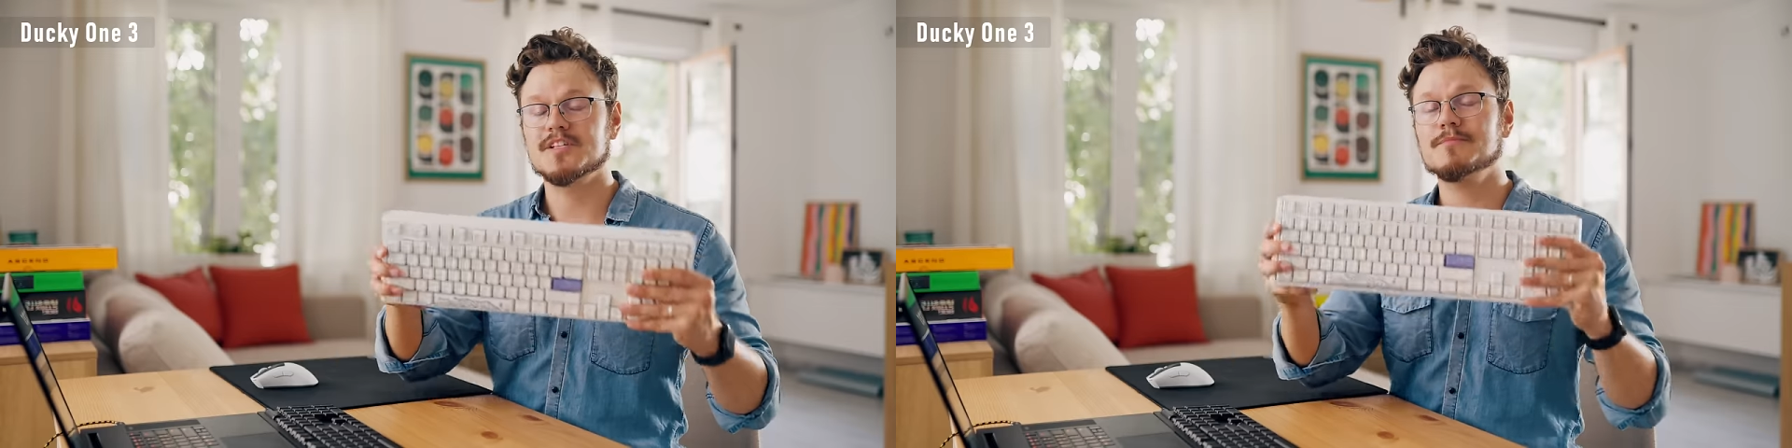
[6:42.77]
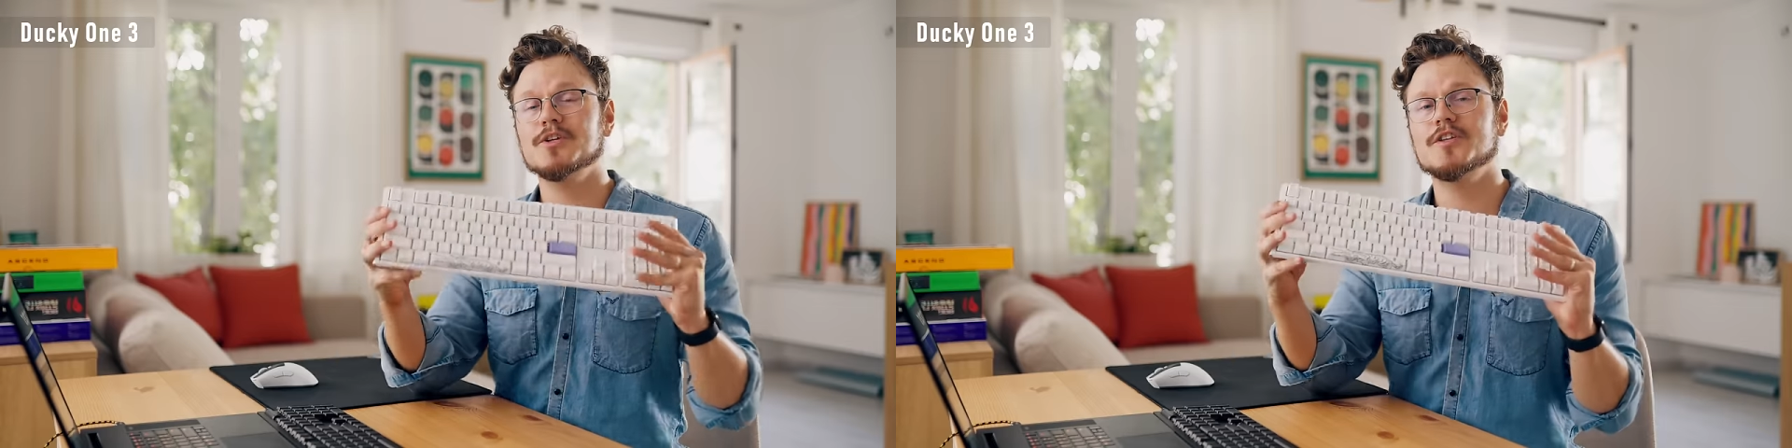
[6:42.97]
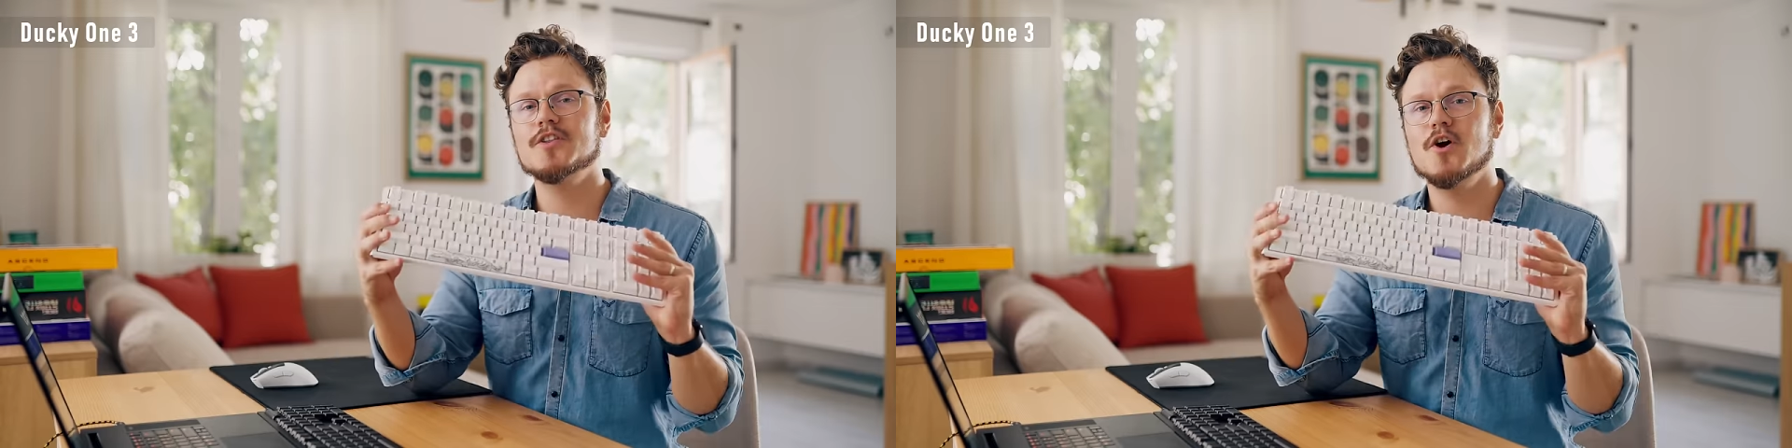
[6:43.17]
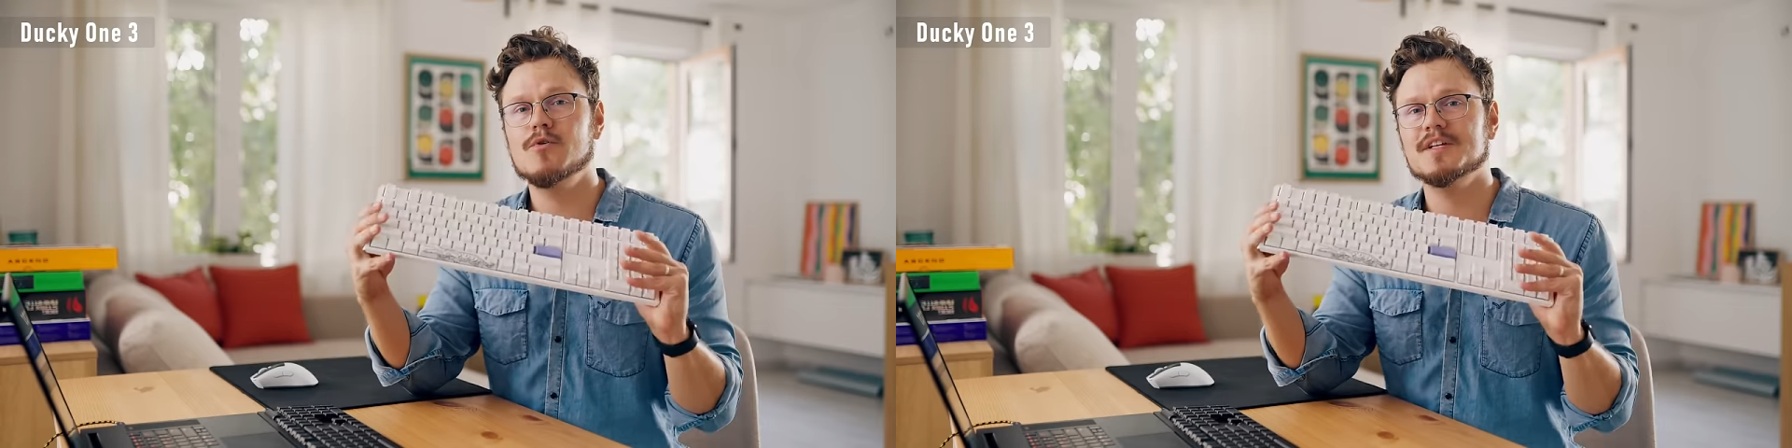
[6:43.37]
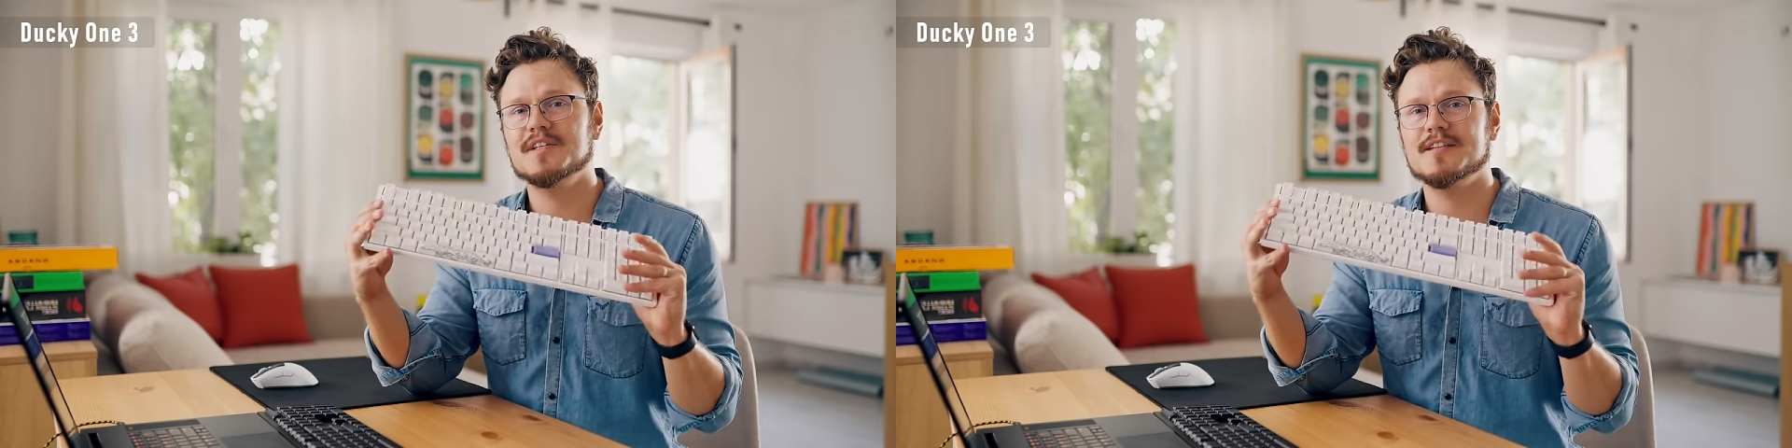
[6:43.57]
Something to
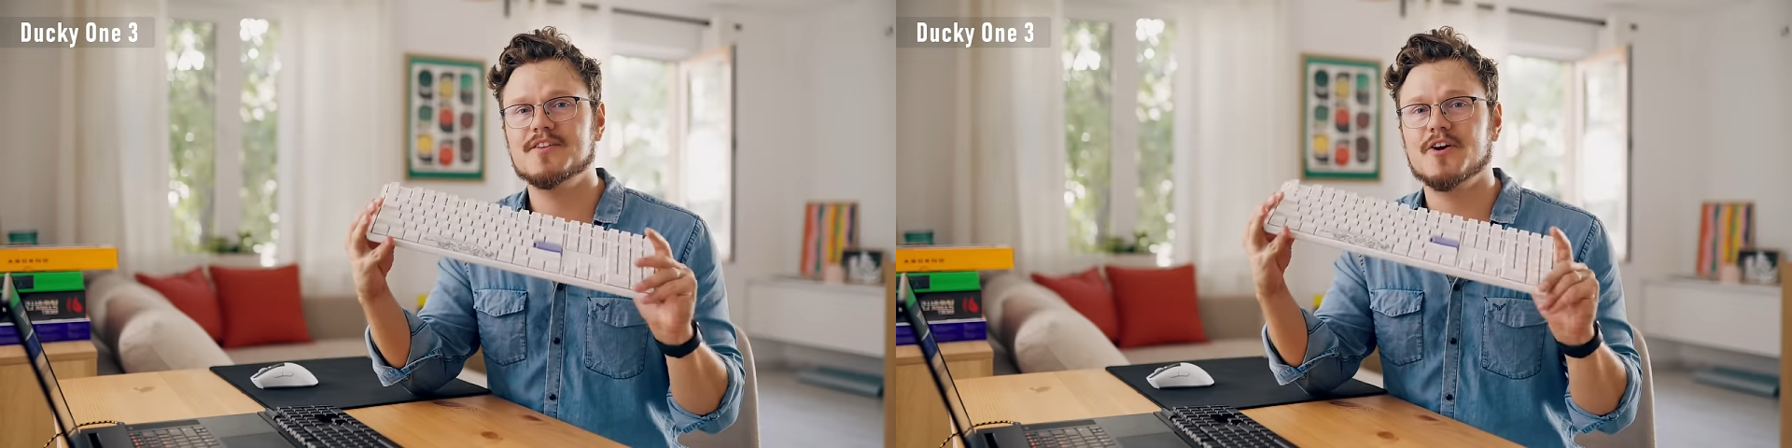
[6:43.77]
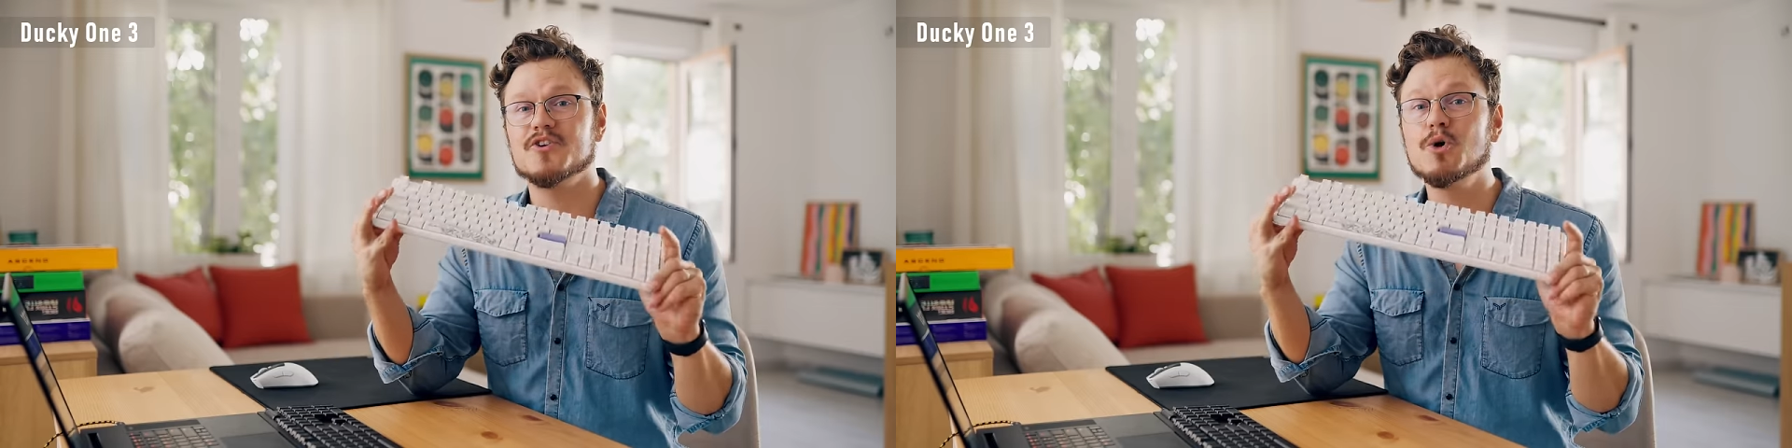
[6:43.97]
know is that there are